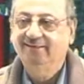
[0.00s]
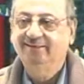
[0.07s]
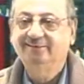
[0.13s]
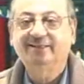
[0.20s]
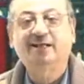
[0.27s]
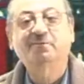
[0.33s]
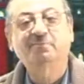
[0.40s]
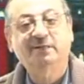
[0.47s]

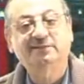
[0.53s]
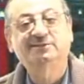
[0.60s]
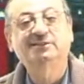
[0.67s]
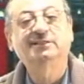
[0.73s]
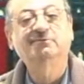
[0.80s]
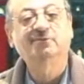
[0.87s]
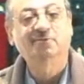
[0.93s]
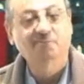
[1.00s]
That makes it
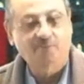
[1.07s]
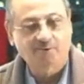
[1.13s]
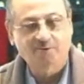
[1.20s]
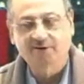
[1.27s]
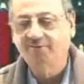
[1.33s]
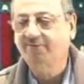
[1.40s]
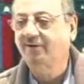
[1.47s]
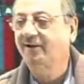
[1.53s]
even more
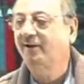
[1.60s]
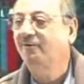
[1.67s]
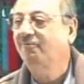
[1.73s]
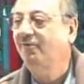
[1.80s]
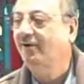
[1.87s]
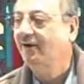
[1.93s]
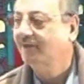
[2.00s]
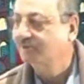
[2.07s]
difficult
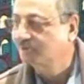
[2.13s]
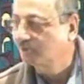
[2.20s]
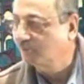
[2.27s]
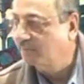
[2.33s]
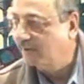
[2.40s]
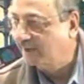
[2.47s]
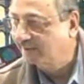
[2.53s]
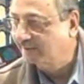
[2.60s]
for us to
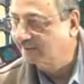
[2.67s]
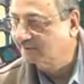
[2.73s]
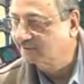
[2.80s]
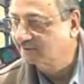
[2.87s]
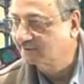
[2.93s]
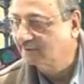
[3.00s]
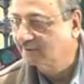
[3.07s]
practice.